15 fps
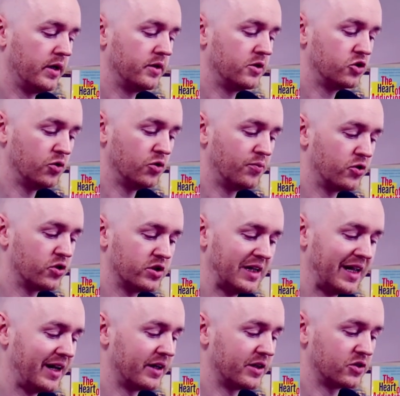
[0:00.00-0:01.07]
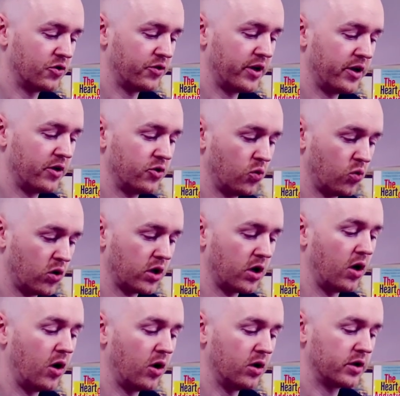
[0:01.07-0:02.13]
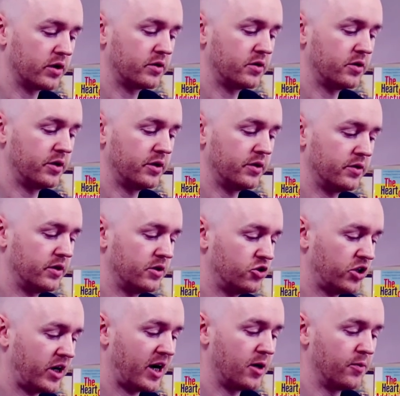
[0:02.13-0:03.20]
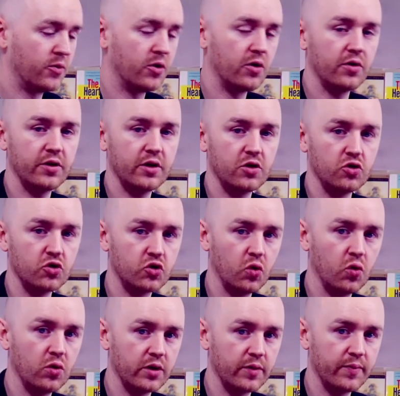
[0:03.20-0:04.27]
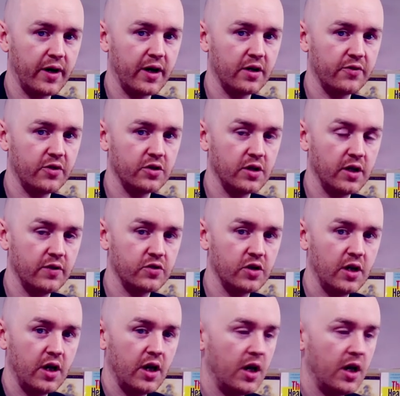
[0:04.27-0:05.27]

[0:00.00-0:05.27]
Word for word: the subpersonalities are there, the workaholic, the, the charmer, the controlling part of ourselves.